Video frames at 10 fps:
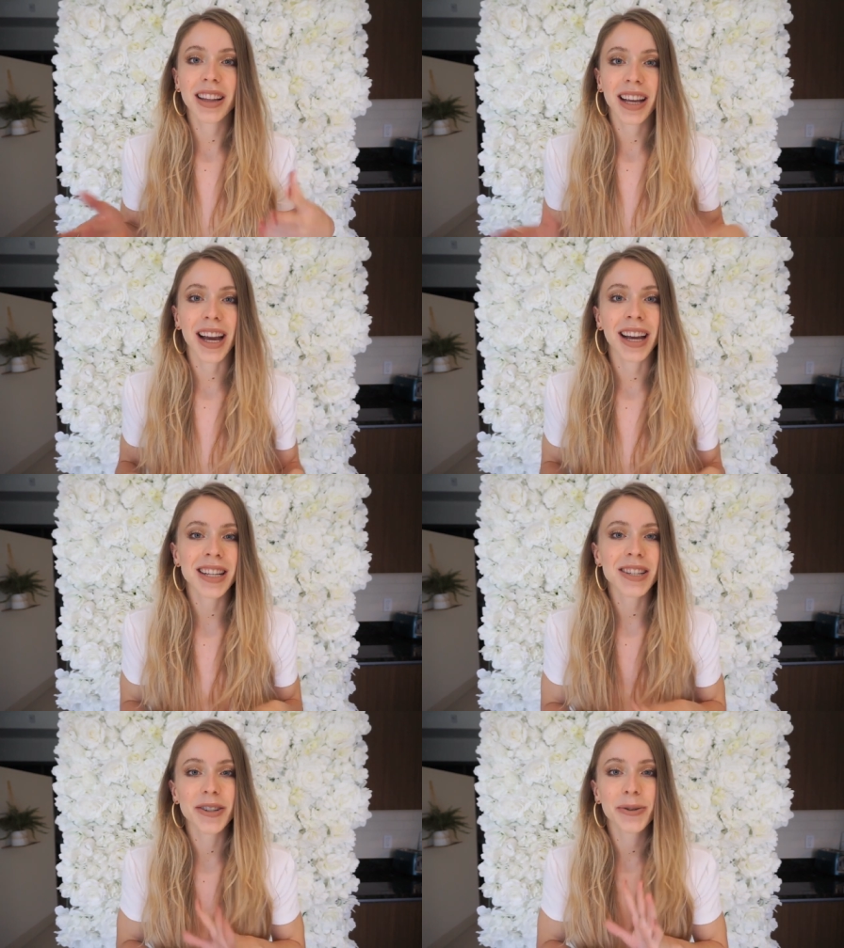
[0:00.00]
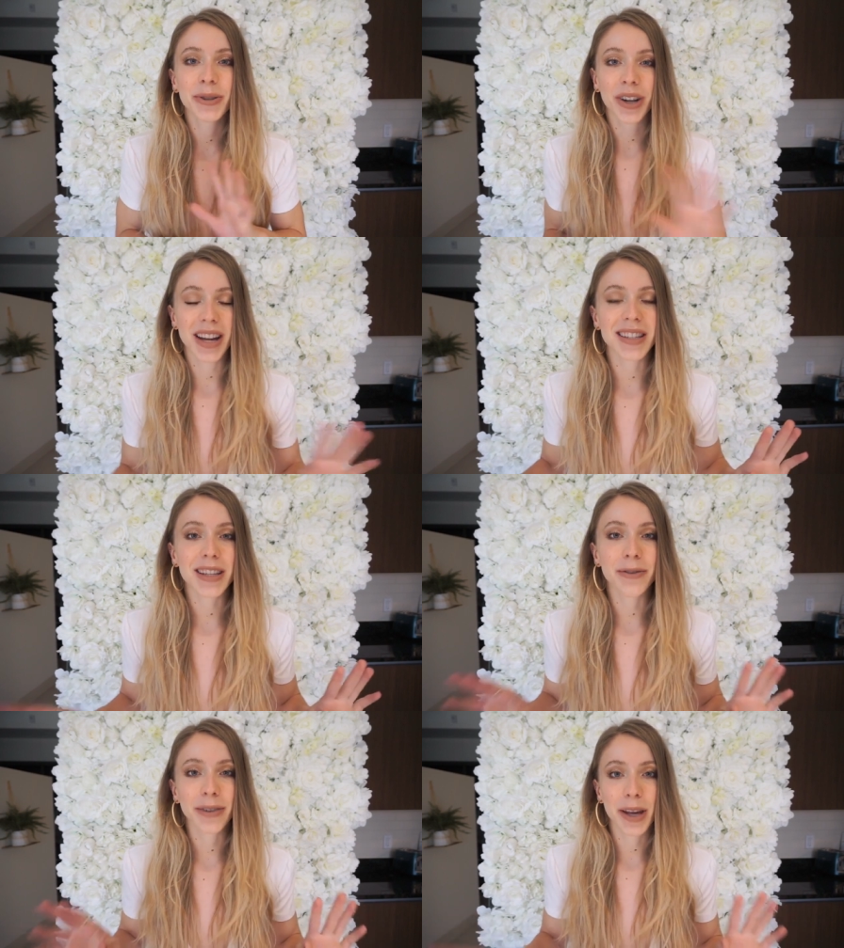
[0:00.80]
Like, I can do
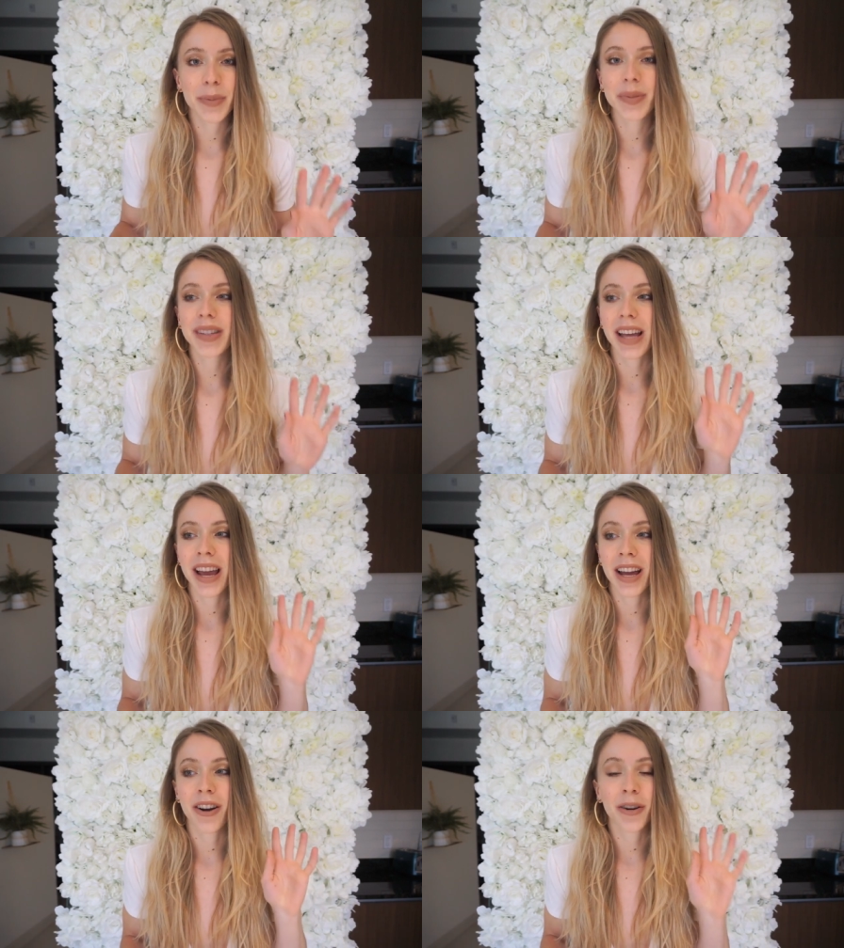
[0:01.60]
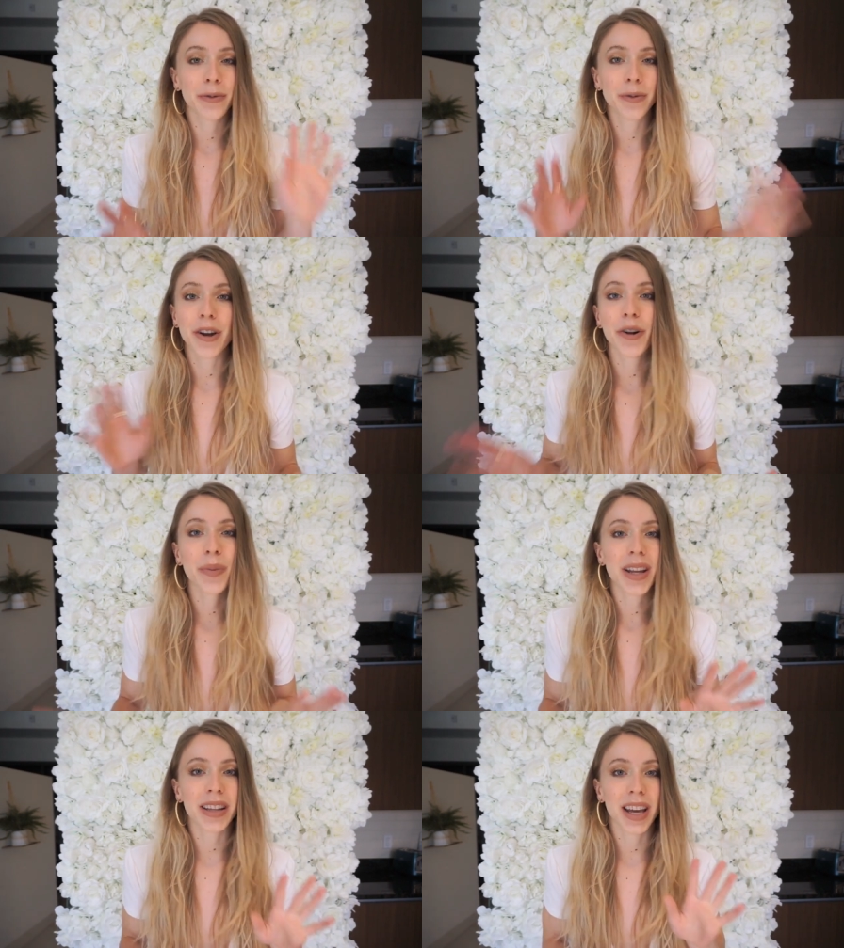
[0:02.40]
crazy flips on film
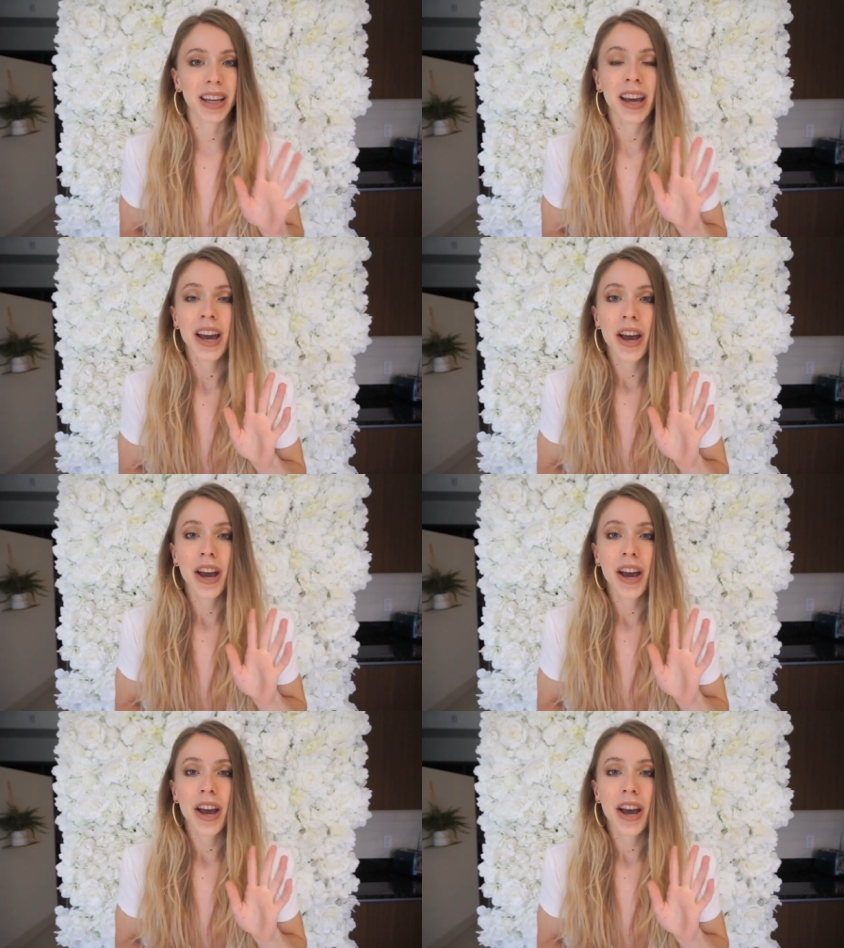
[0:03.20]
and like